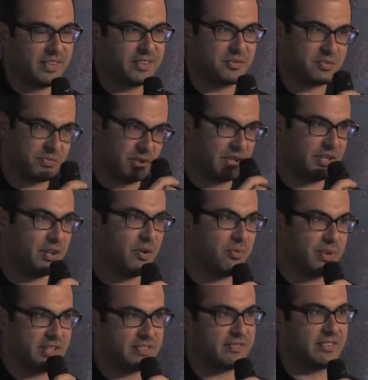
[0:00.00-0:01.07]
And there's really no
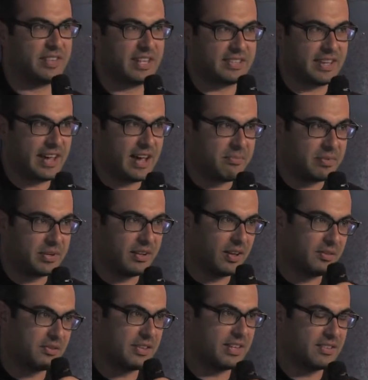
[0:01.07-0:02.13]
reason for that to happen
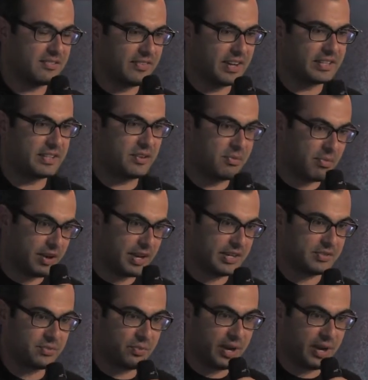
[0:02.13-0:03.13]
other than the fact that your brain is